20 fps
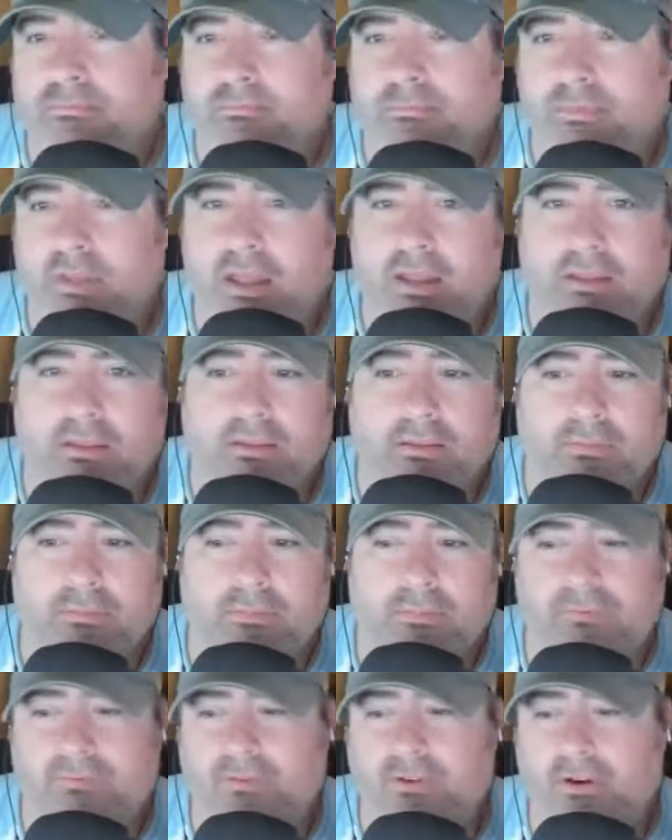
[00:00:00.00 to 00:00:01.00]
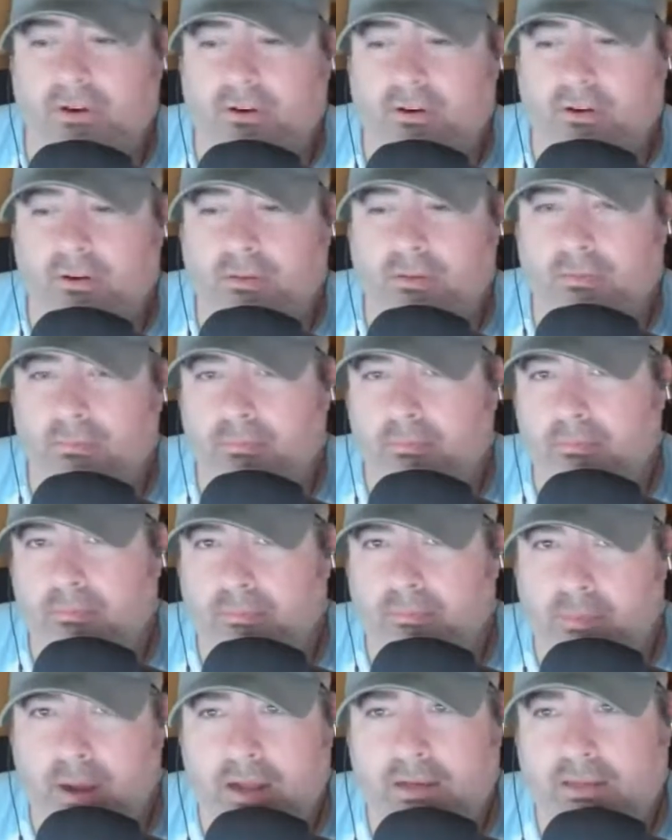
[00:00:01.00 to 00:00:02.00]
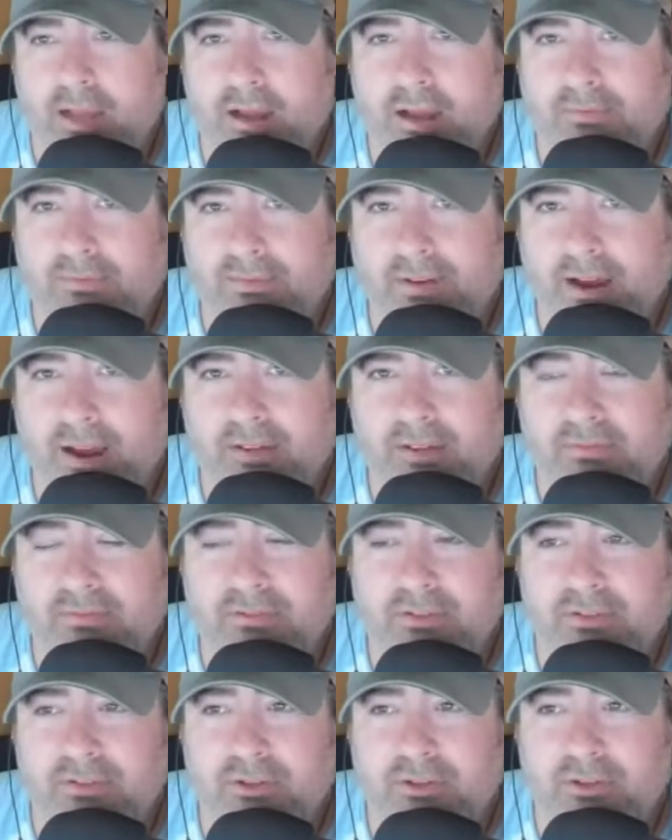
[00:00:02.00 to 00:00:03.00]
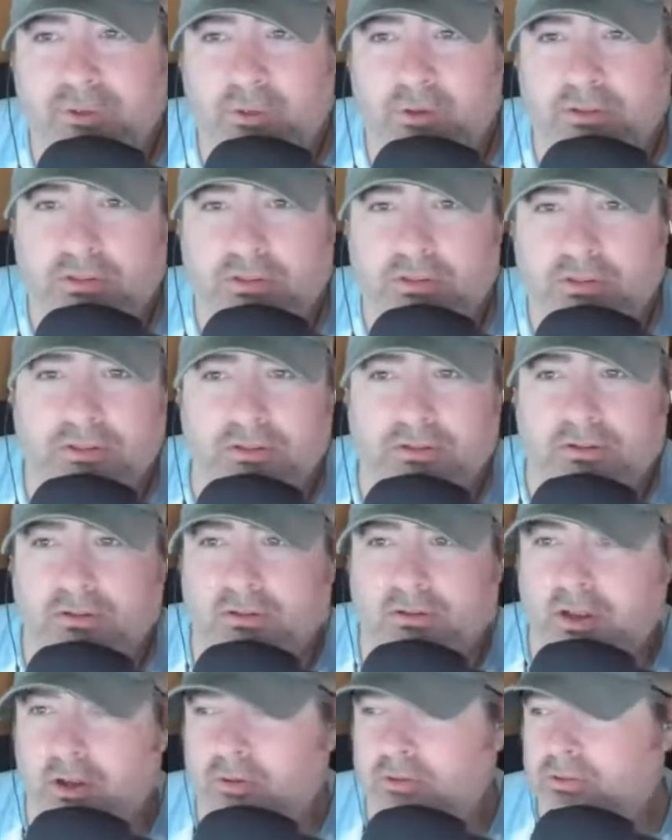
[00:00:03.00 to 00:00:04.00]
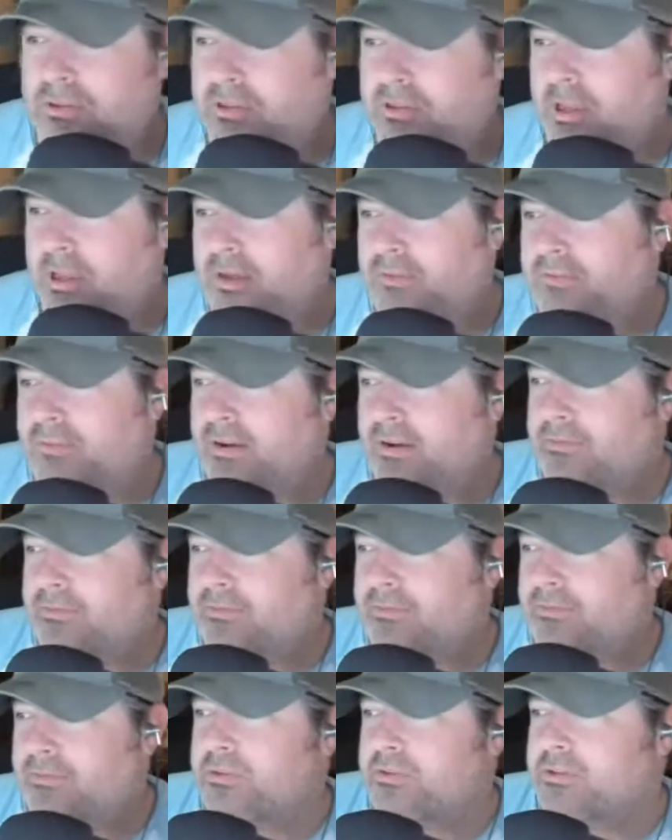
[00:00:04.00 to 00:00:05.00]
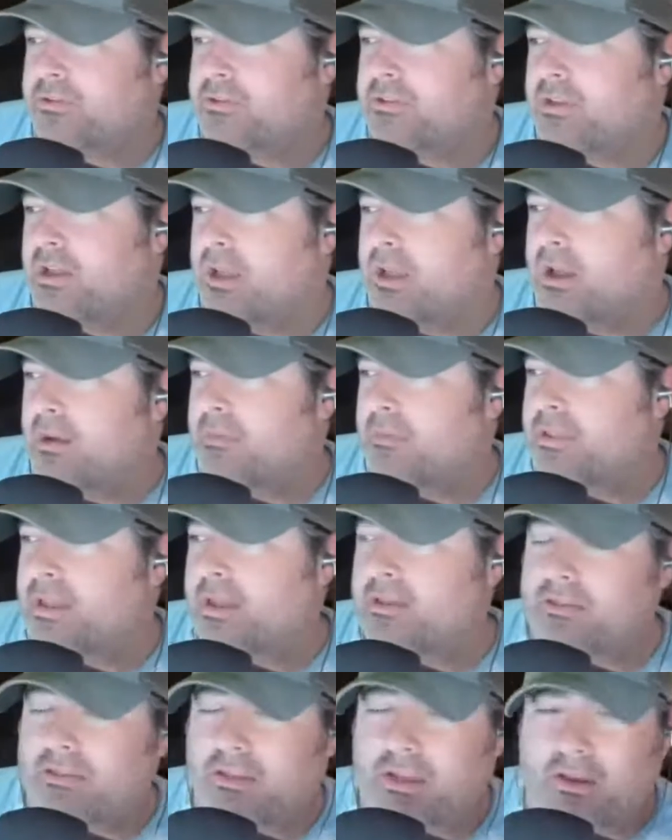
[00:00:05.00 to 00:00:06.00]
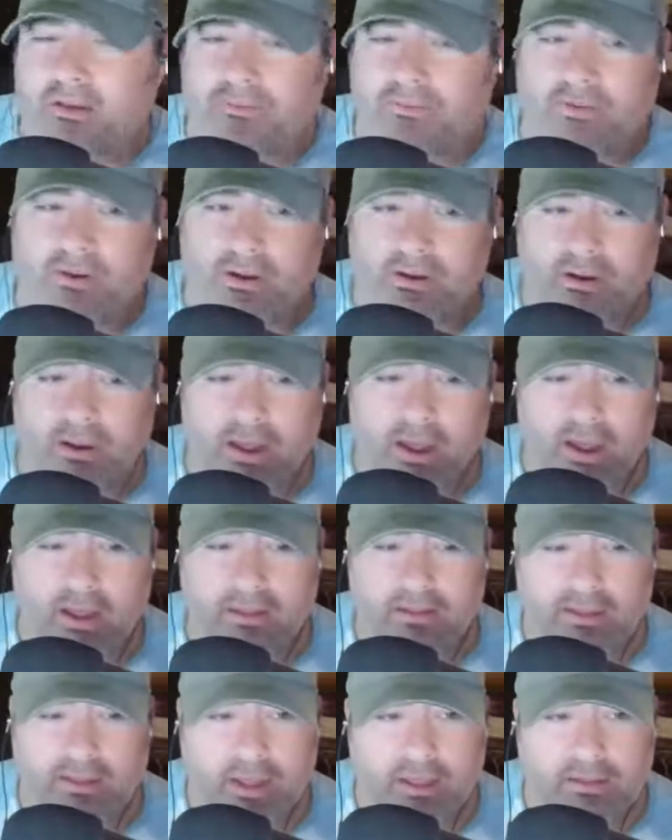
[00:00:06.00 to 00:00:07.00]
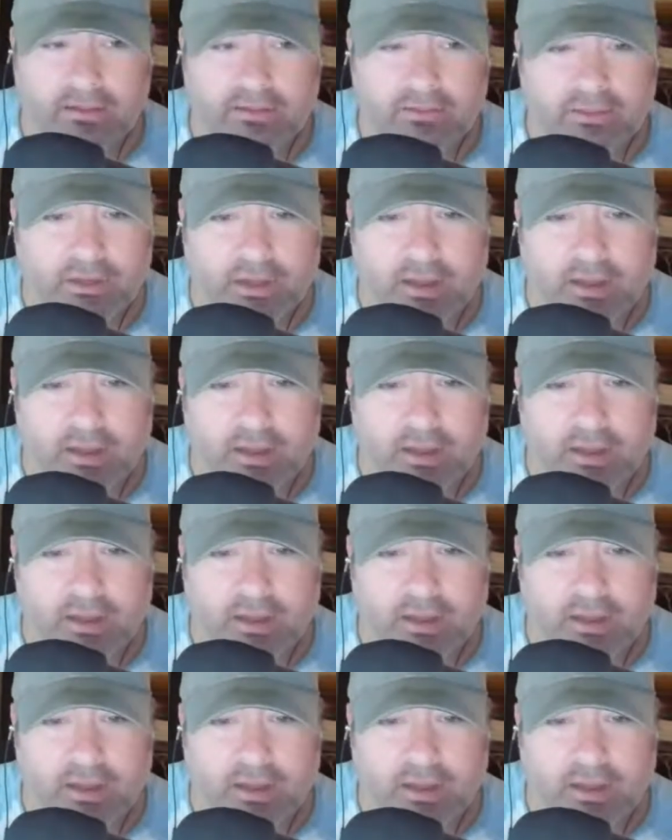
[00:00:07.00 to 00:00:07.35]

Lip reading: they preferred my top 5 choices or Coach's top 5 choices. But that was a lot of fun. I